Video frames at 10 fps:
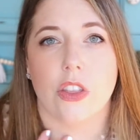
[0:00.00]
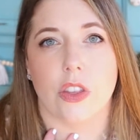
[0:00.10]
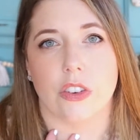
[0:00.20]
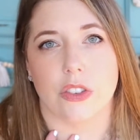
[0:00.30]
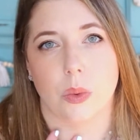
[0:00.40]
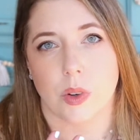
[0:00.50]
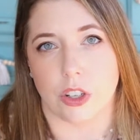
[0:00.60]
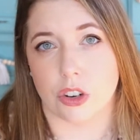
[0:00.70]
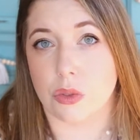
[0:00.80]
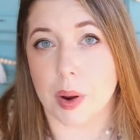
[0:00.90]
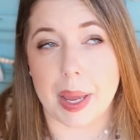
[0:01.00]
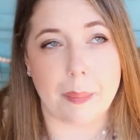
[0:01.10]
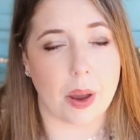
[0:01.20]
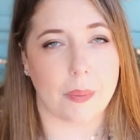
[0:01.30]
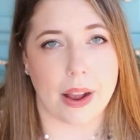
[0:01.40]
There's the wood
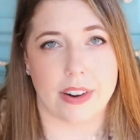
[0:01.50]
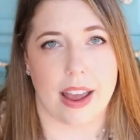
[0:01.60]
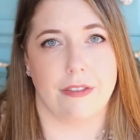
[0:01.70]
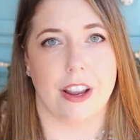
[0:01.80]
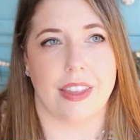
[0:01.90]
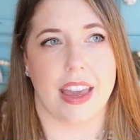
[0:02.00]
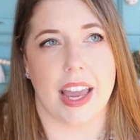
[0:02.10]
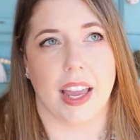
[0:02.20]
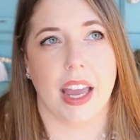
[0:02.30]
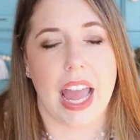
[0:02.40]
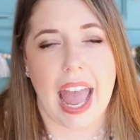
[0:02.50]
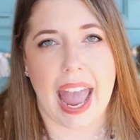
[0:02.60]
trim around everything.